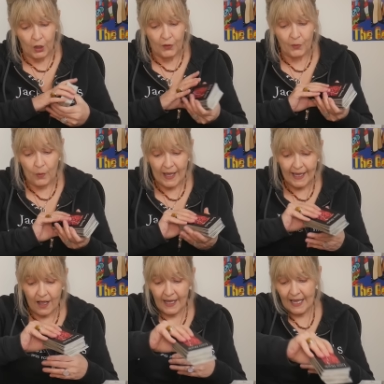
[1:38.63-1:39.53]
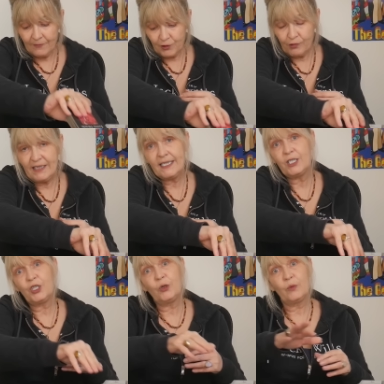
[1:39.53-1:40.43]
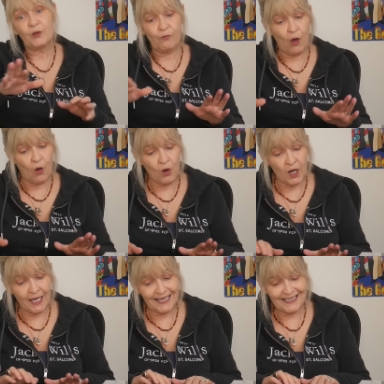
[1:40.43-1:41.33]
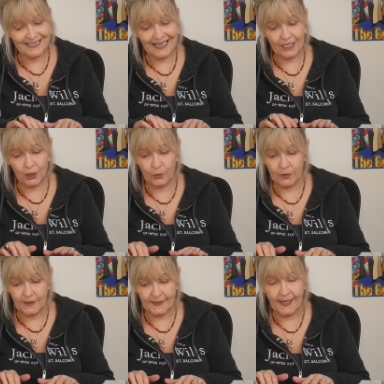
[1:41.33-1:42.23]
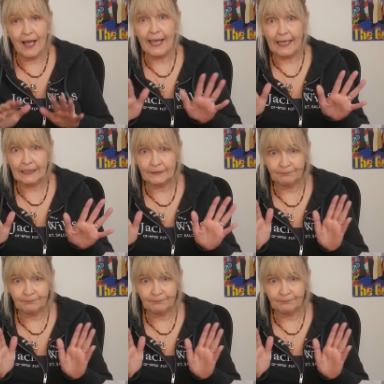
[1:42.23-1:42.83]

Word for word: The way I have treated you was wrong. Sexual desire.